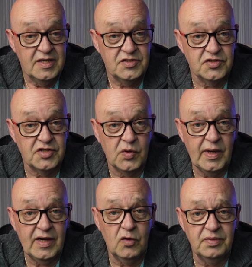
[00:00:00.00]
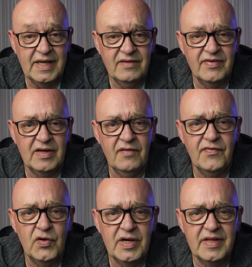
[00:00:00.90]
just a quick update video
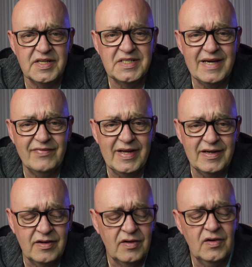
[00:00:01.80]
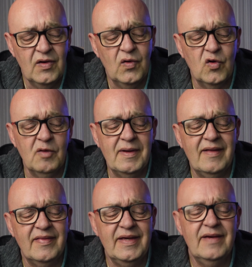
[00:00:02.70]
for you this evening, all
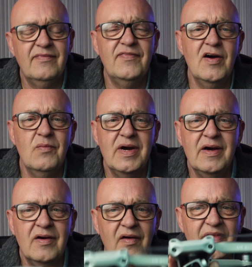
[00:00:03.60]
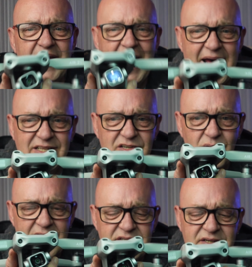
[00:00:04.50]
about the firmware on the Air
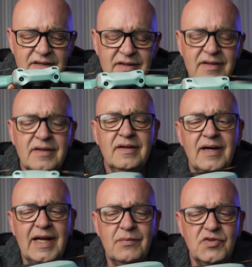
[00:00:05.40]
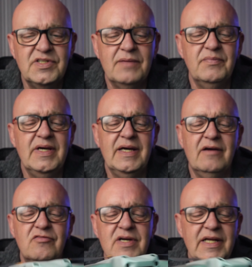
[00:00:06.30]
2S. And I must admit, I
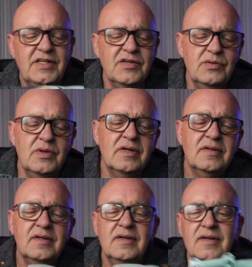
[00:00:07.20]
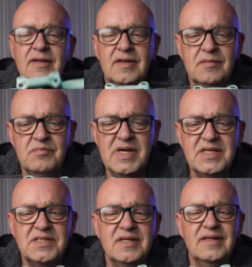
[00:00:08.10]
really do
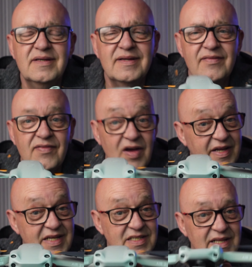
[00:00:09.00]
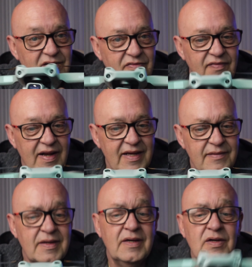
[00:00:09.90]
miss flying this little fella,
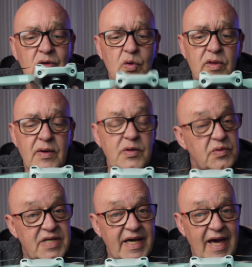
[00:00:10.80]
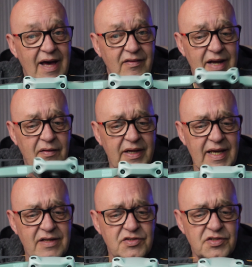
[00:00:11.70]
although I do take it out now and
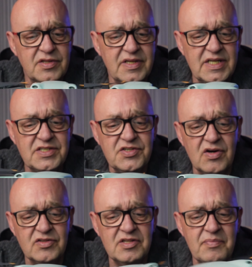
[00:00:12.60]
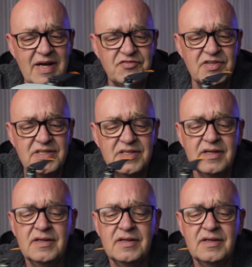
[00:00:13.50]
again just to discharge the batteries